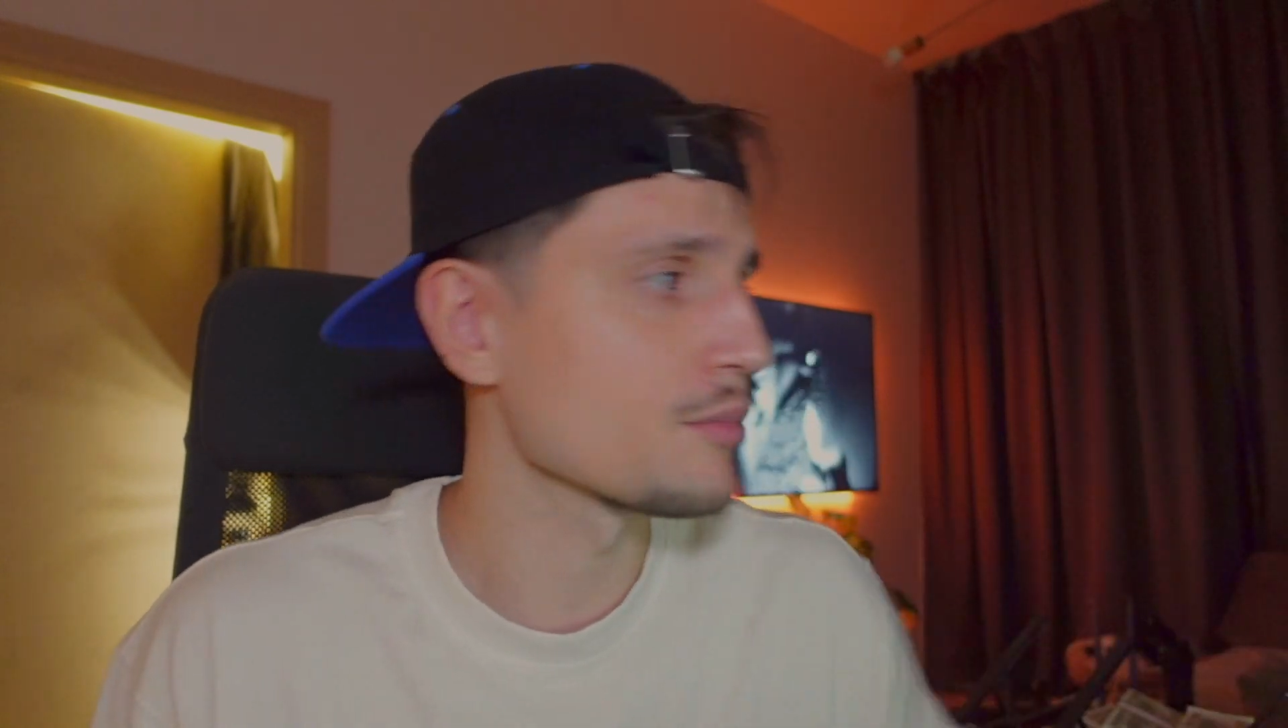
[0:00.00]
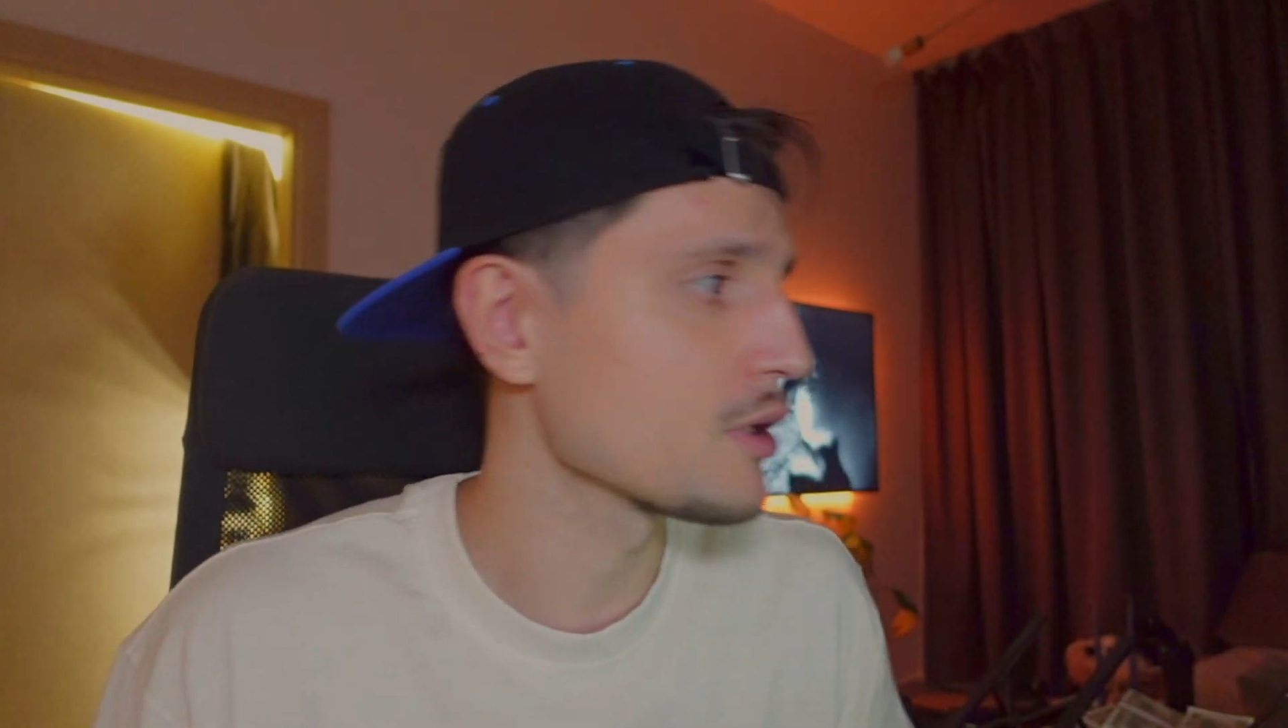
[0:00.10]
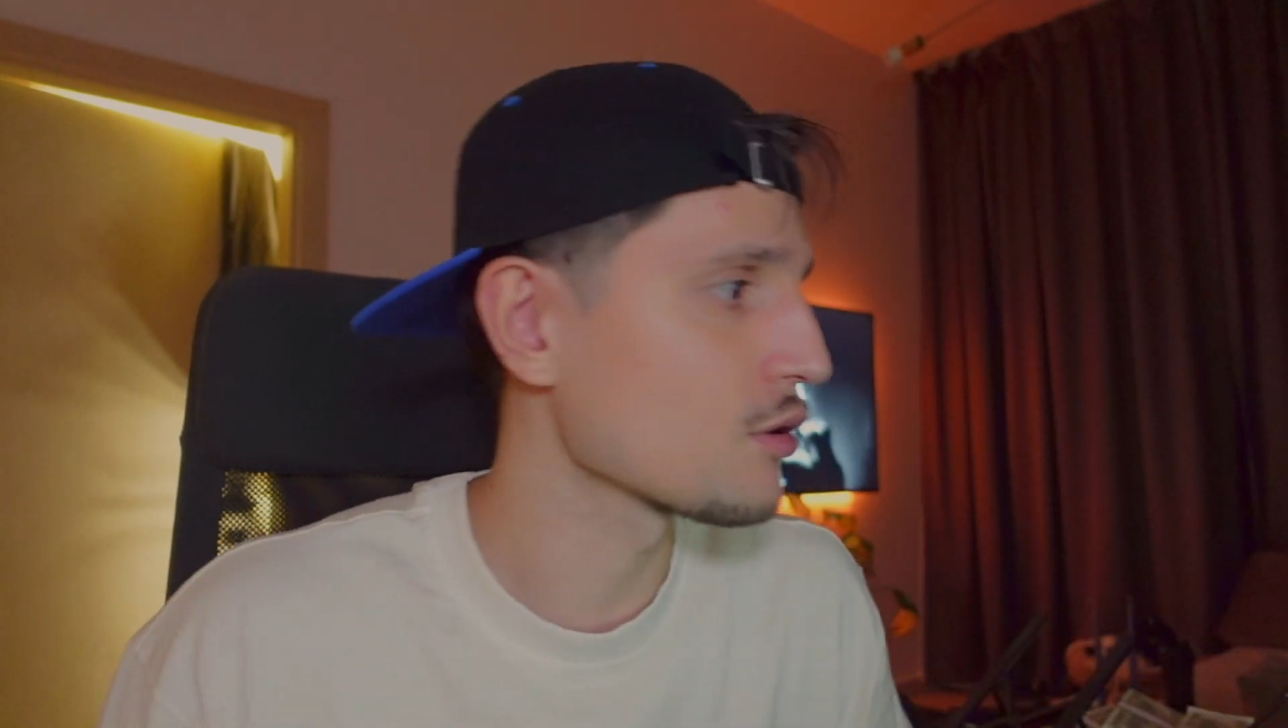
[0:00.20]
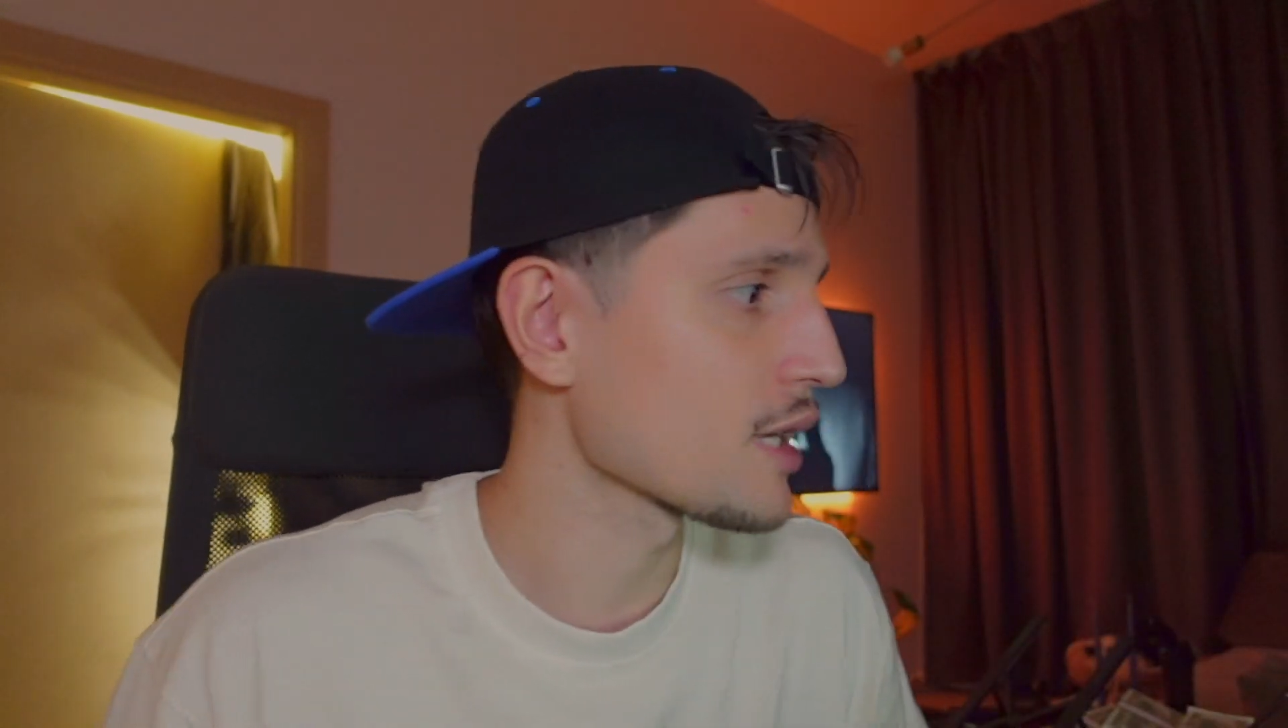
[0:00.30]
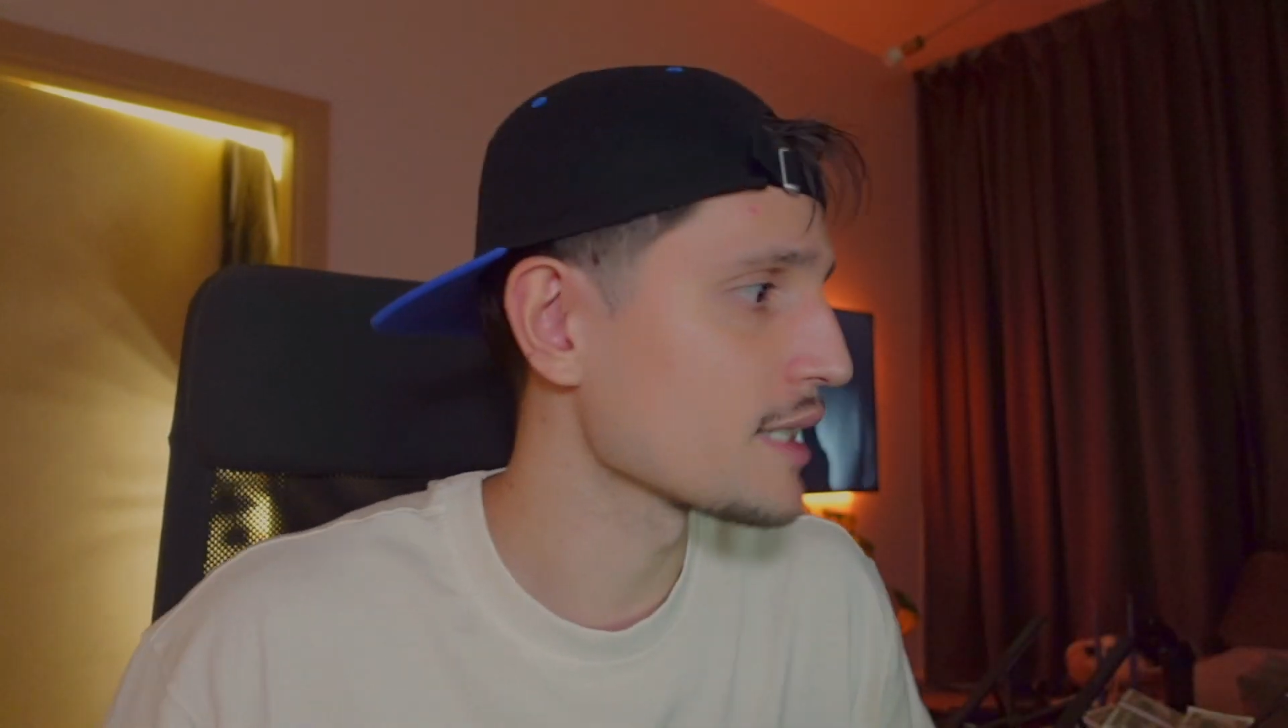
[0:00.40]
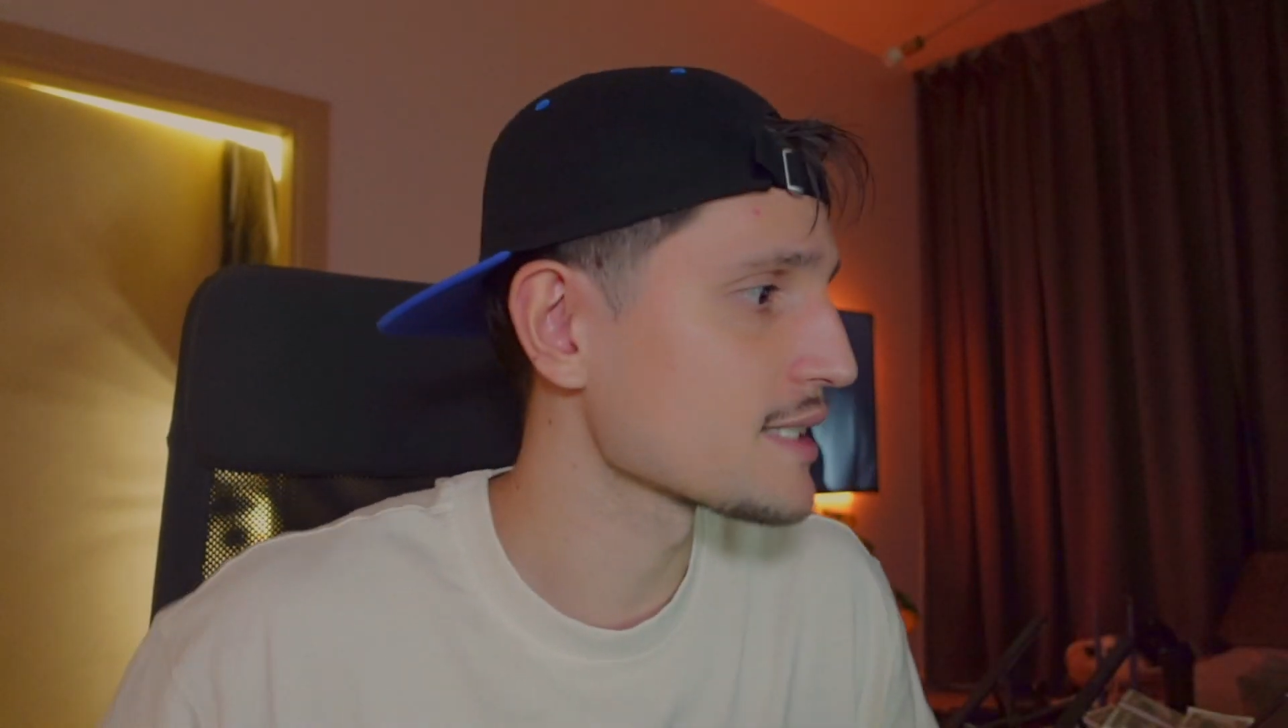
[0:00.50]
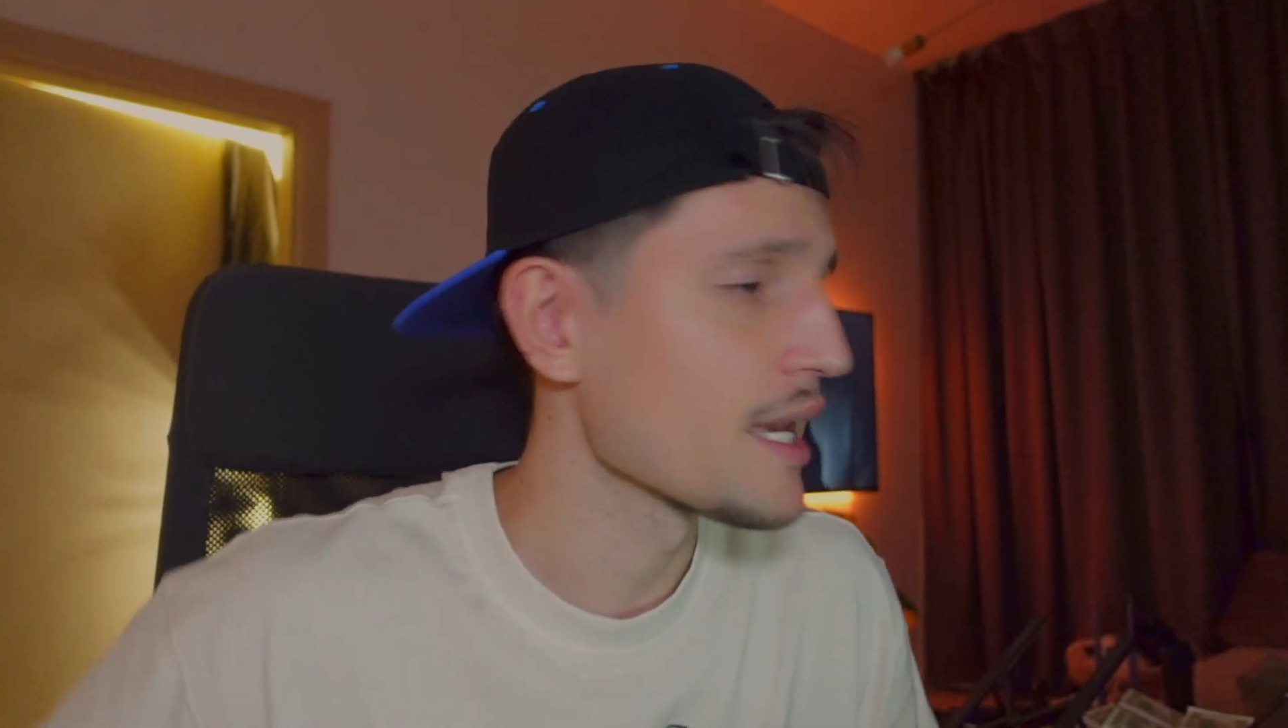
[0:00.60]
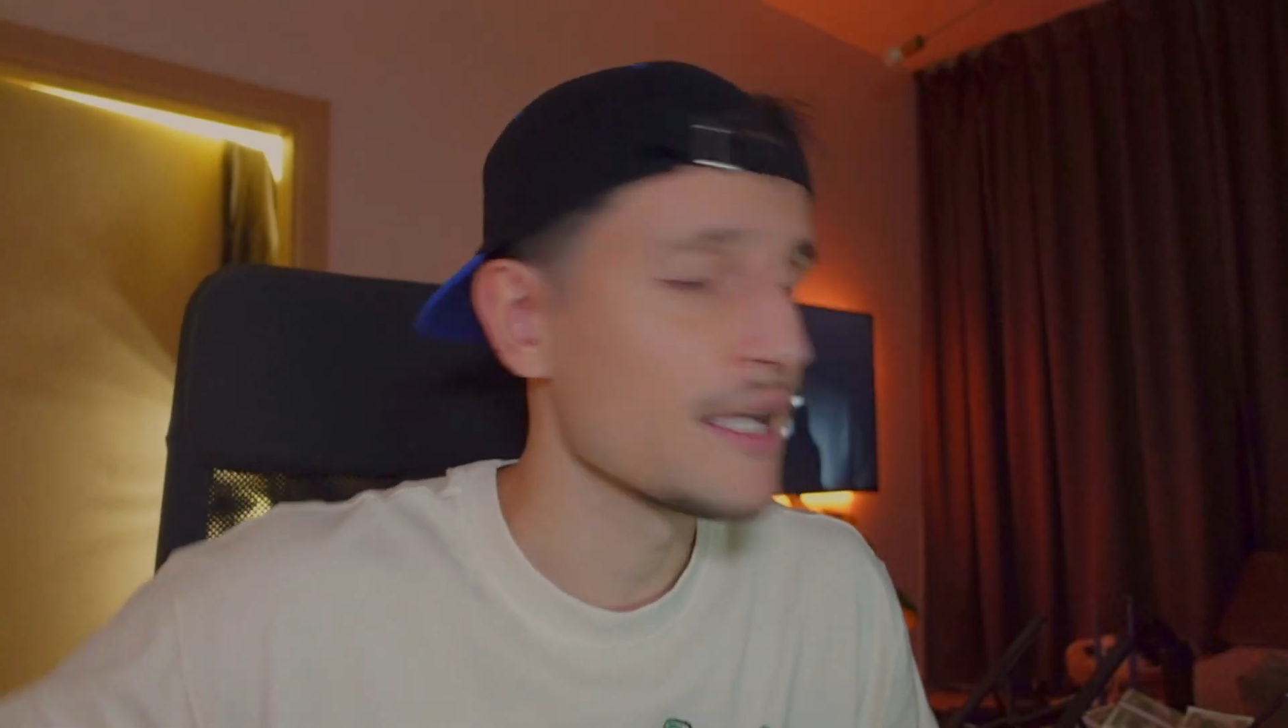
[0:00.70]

below guys